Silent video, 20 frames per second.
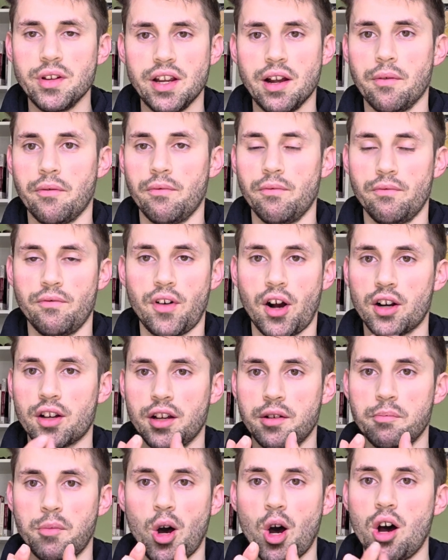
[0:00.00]
be a
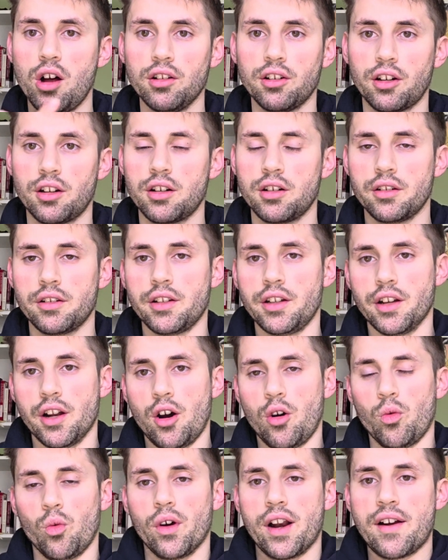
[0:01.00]
fucking baller,
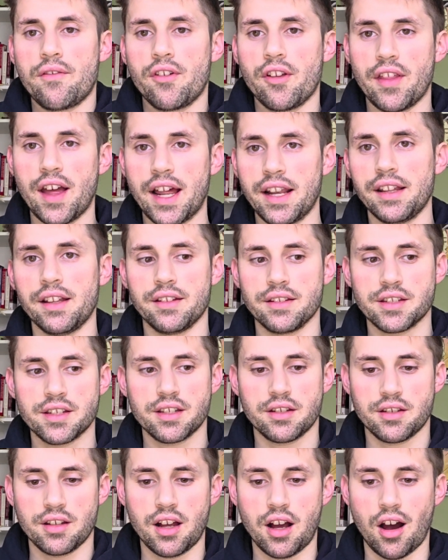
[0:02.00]
whatever that
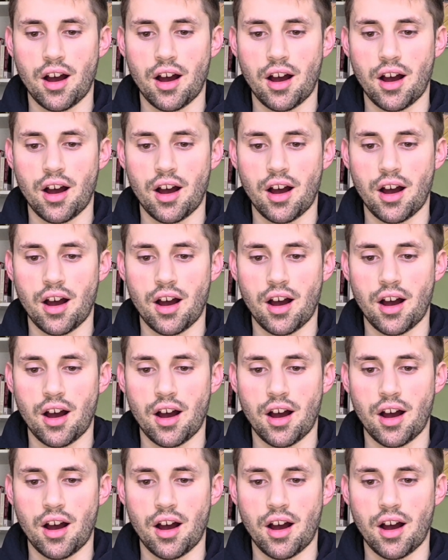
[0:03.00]
is.